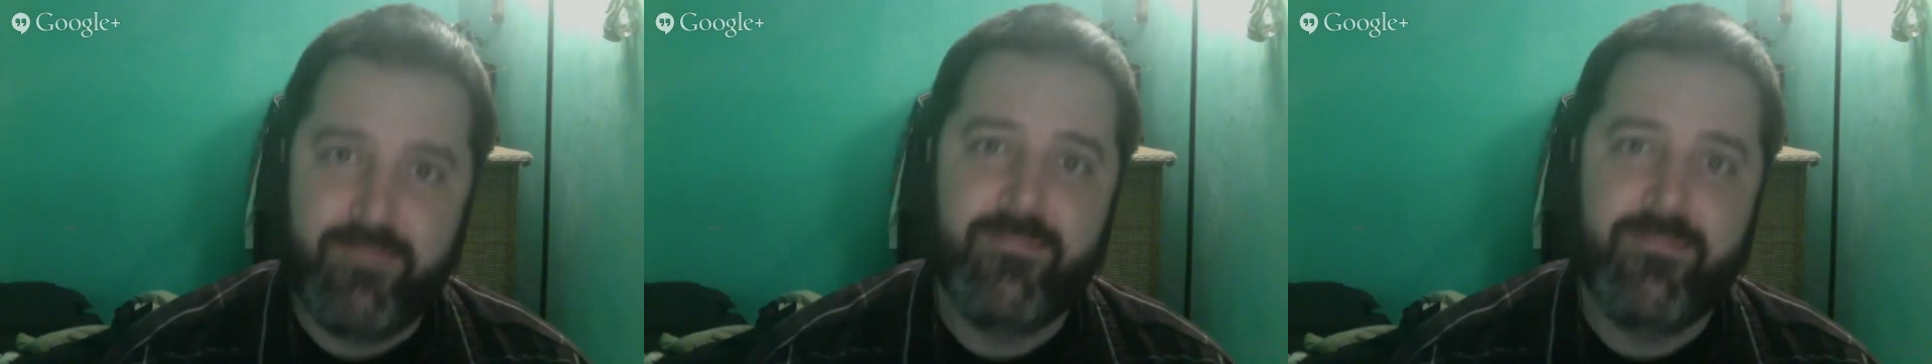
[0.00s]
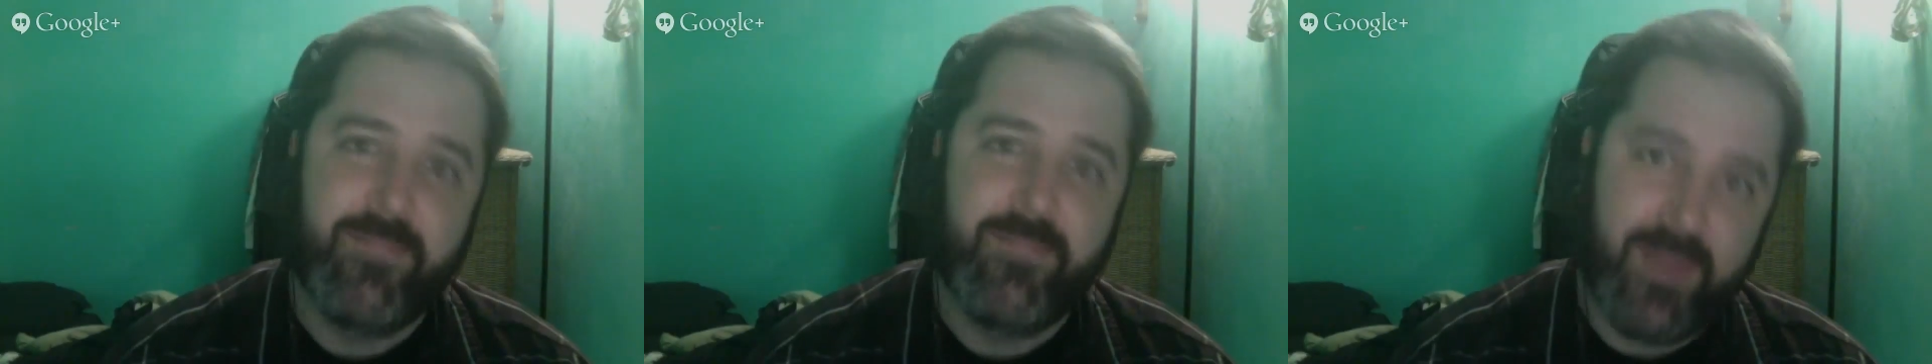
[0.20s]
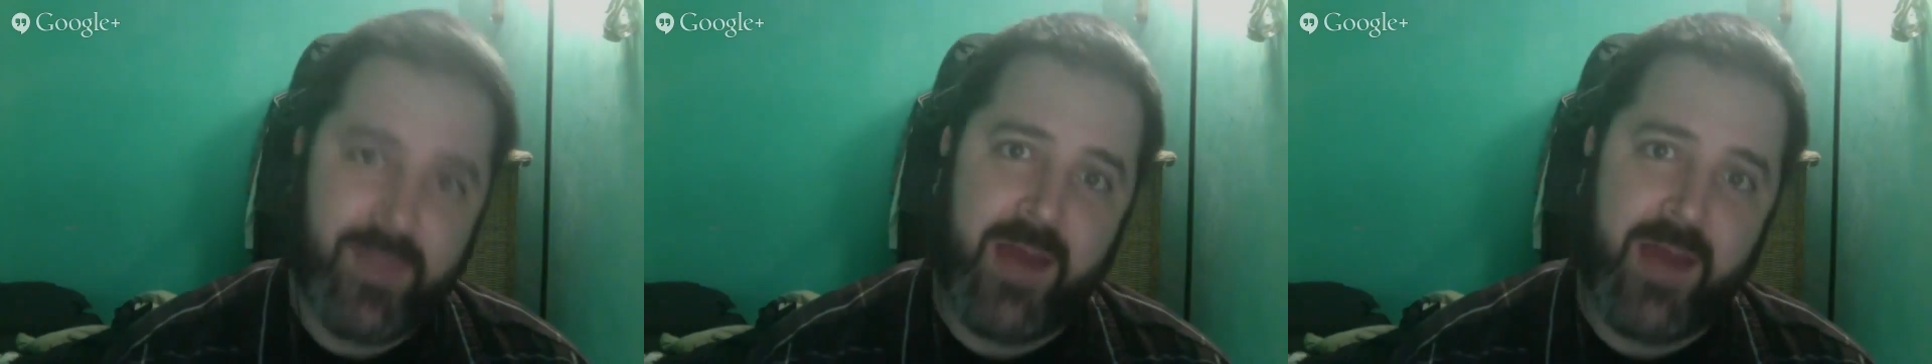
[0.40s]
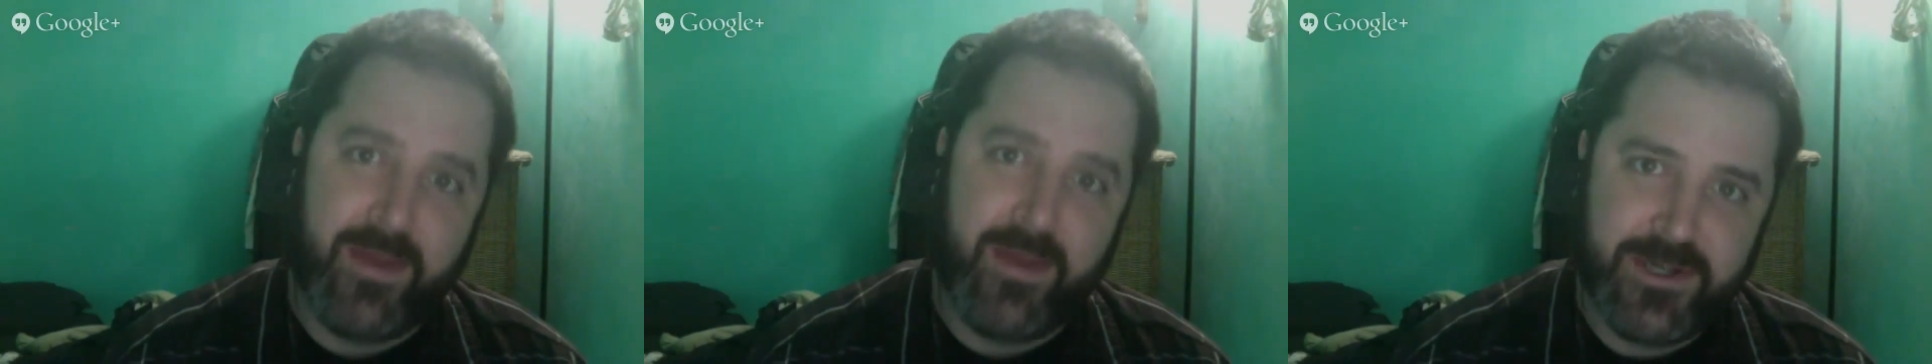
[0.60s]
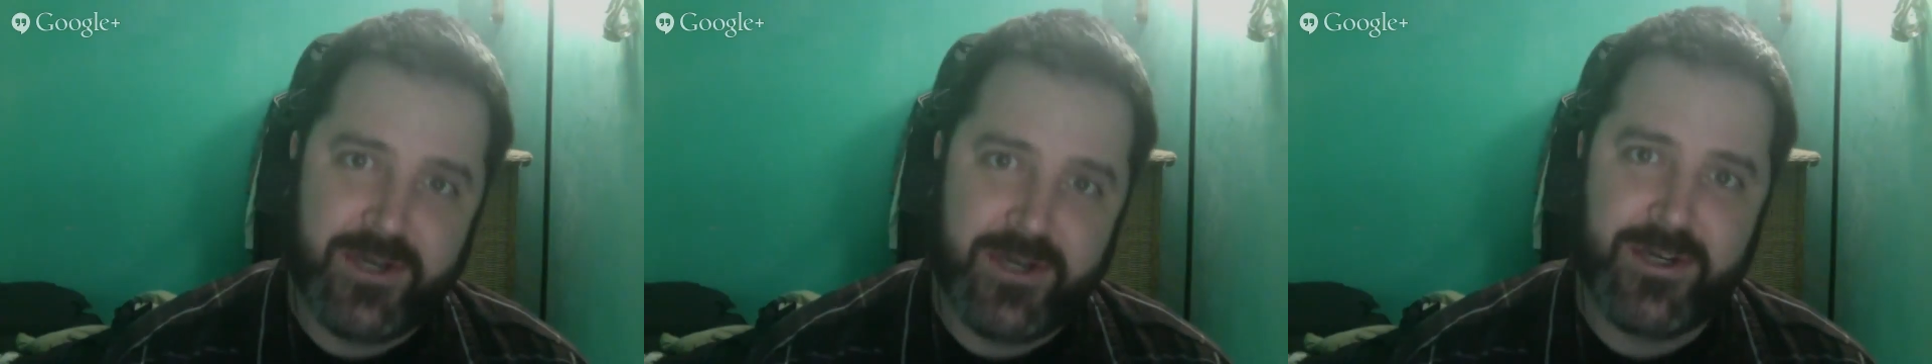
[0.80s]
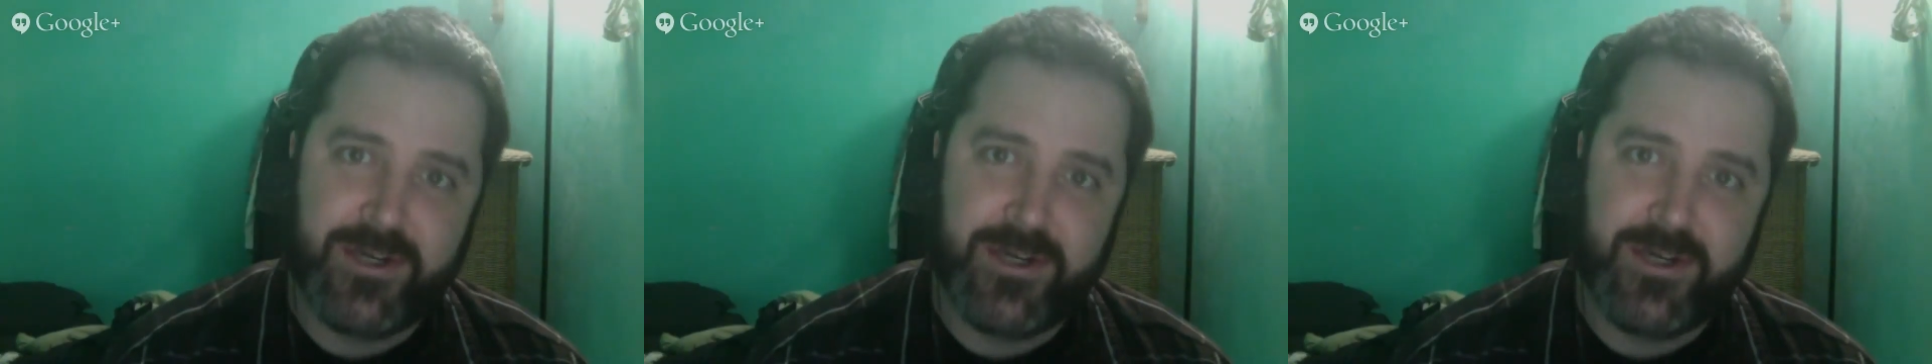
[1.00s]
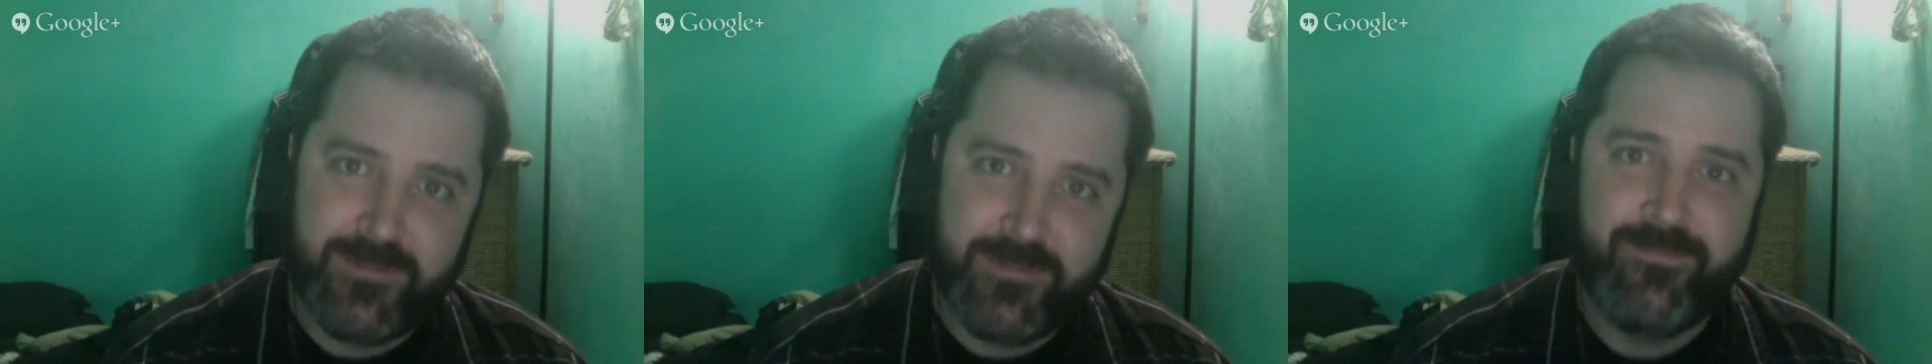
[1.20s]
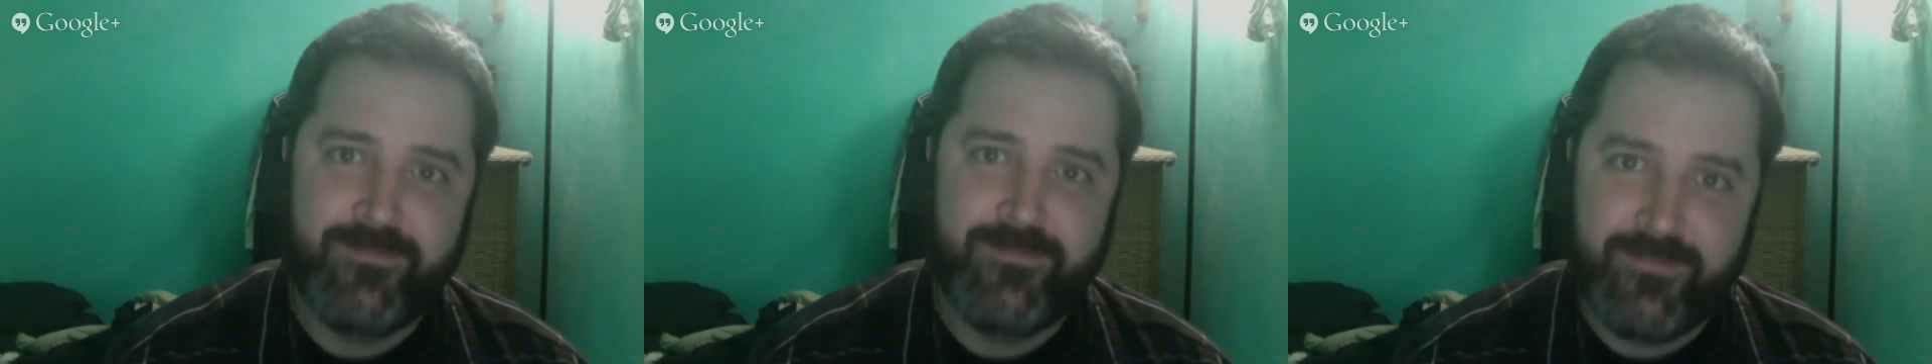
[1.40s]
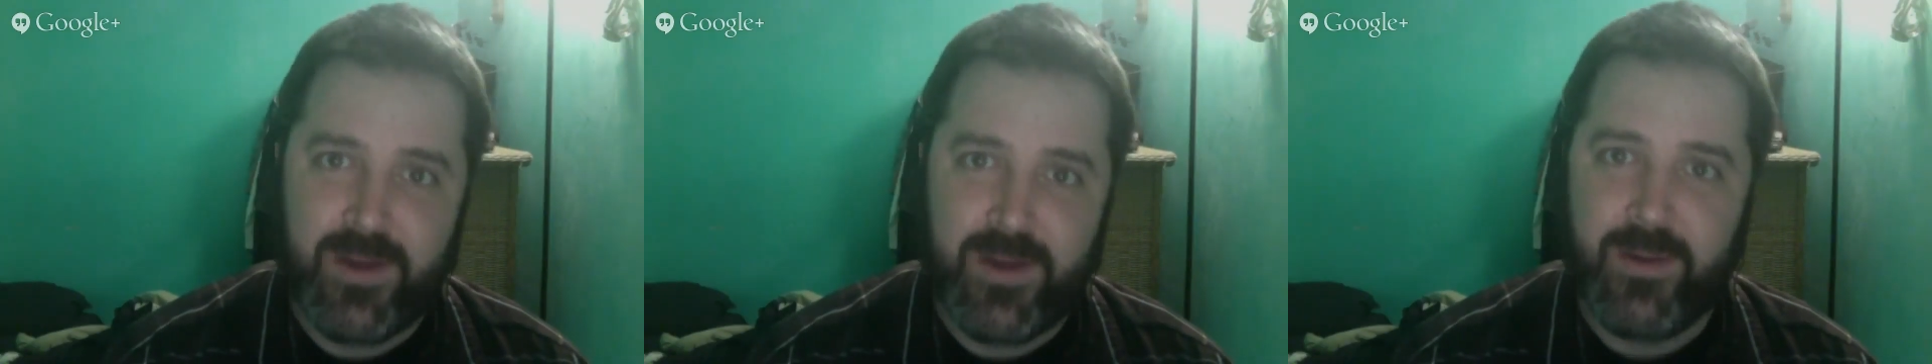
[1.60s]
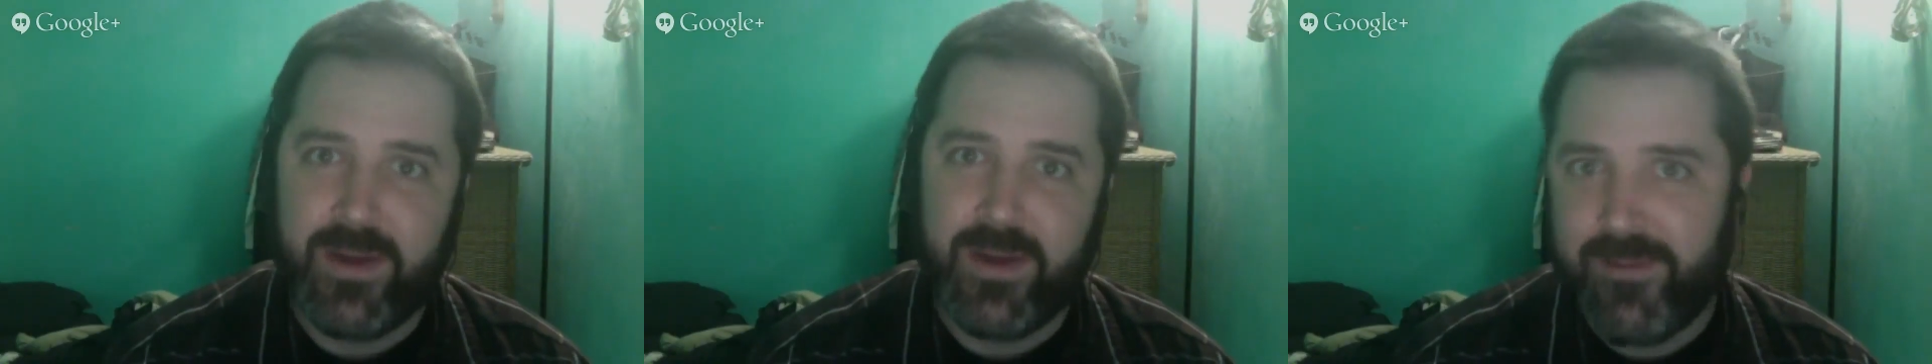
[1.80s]
the Catholic Church. There
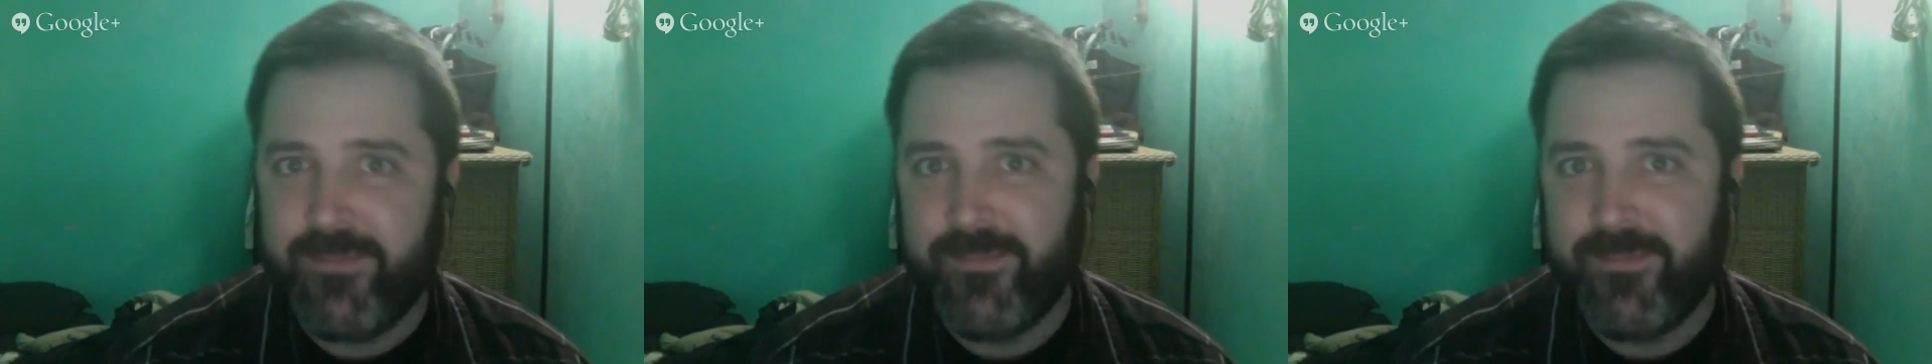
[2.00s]
we go.